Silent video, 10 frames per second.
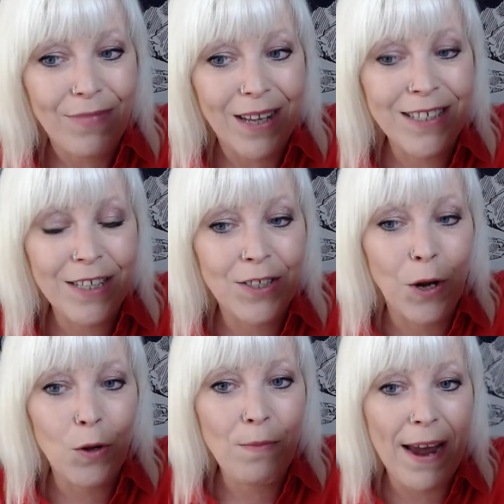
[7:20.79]
This is
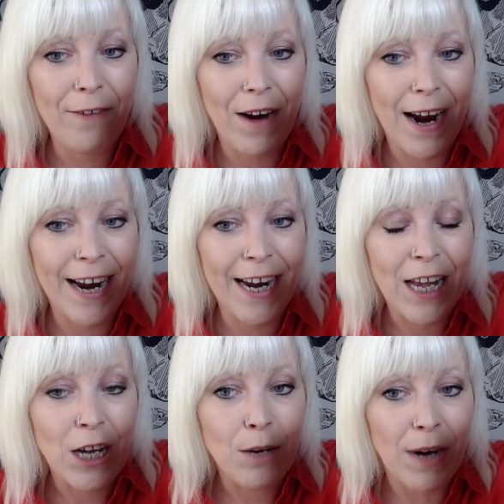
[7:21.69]
soulmate, right?
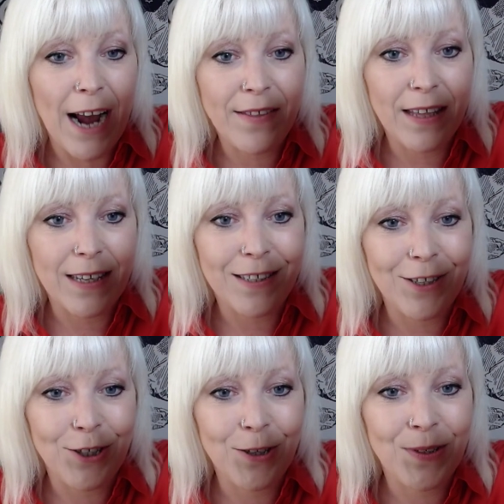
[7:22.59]
But I think this
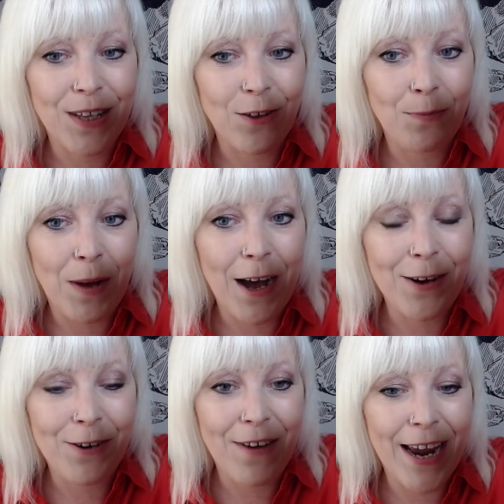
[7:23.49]
is you
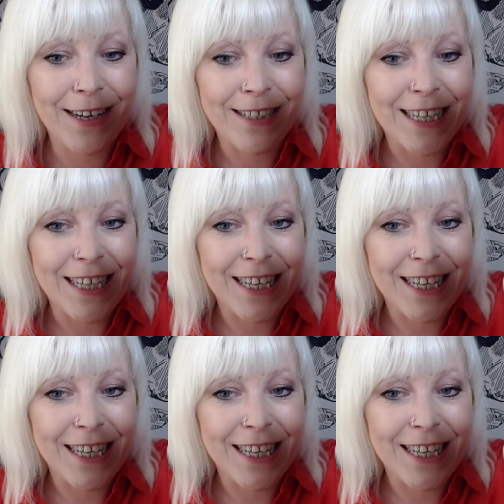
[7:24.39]
self-partnering.